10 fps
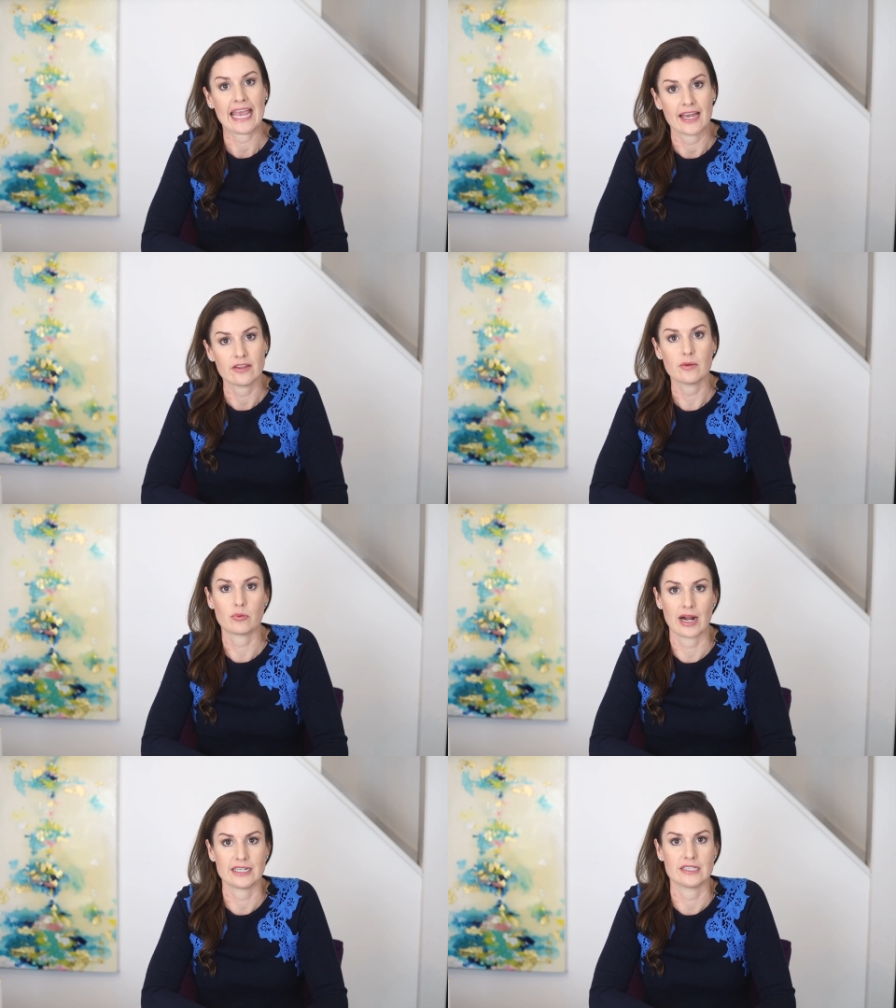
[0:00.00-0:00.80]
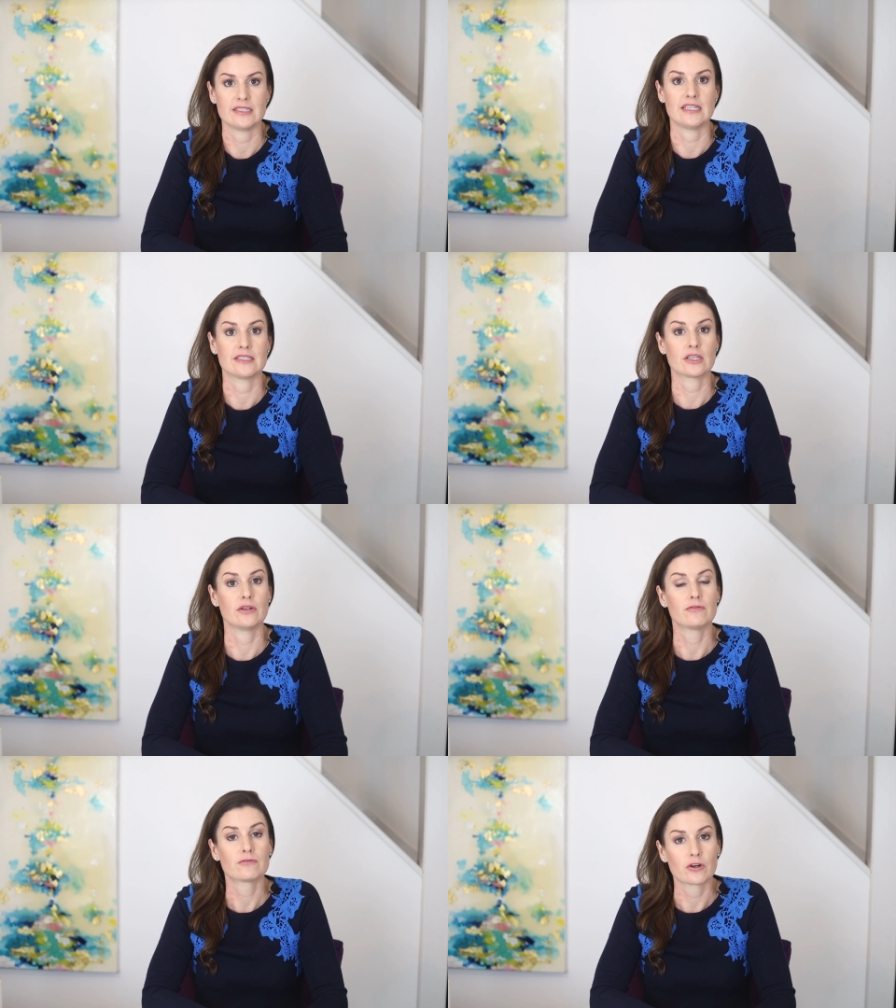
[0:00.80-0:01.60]
and the pregnancy is
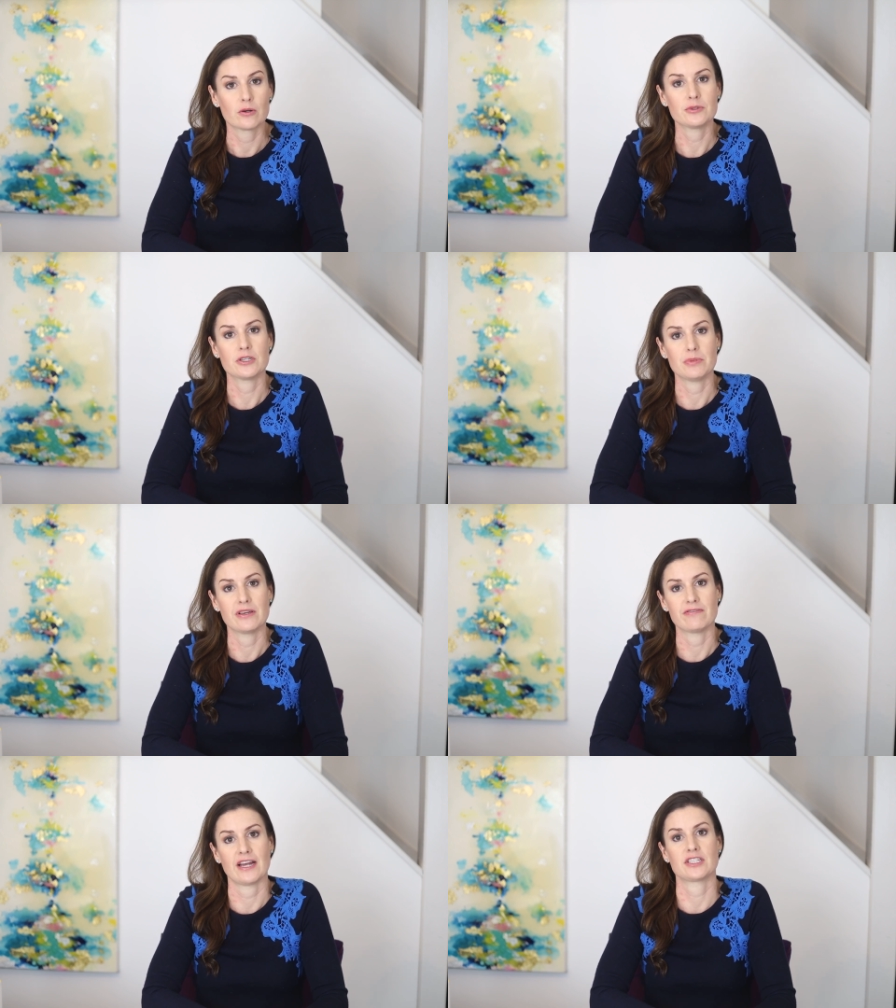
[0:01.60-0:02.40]
confirmed to be